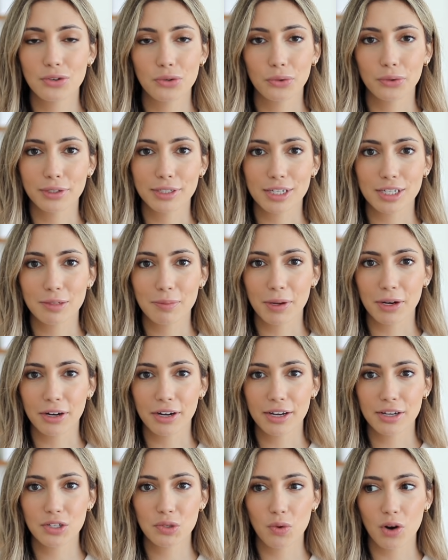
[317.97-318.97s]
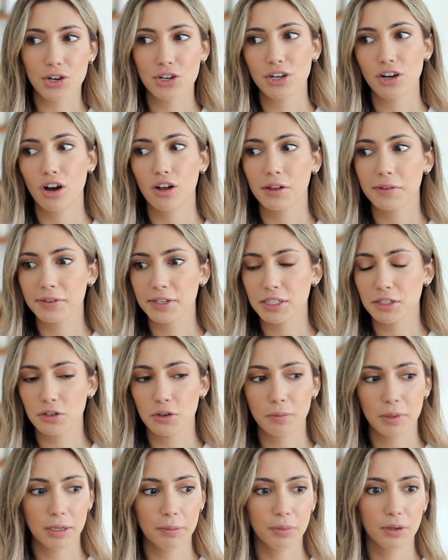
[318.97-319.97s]
coolest experience watching all of these
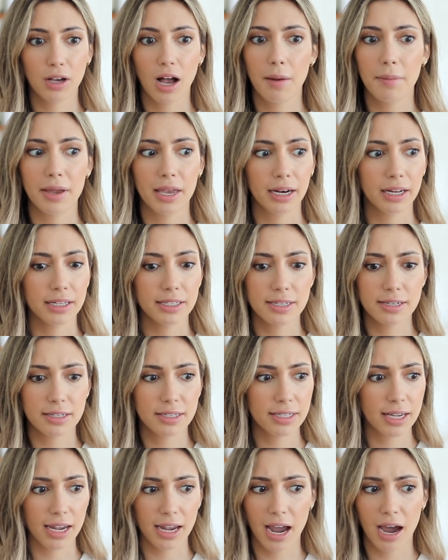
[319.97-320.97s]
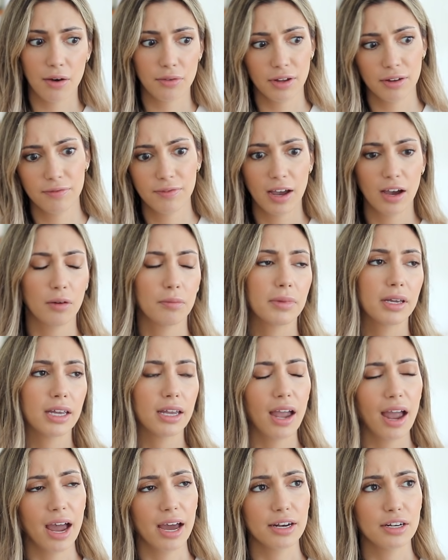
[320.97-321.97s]
new people come in and say how they found
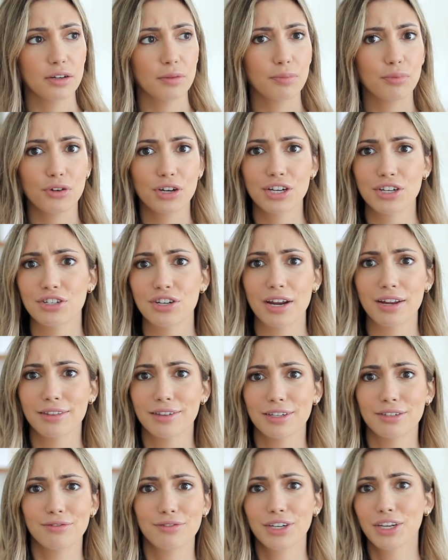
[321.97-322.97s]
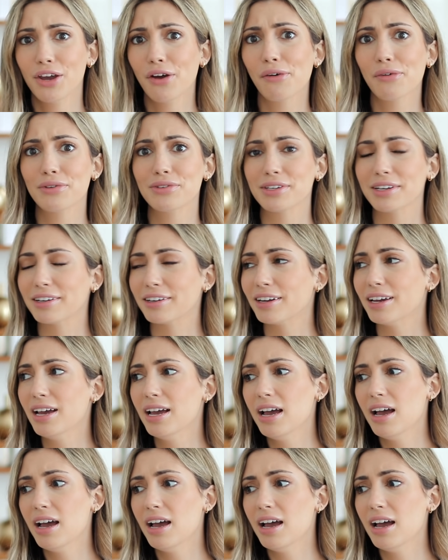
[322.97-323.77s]
me and appreciate these videos and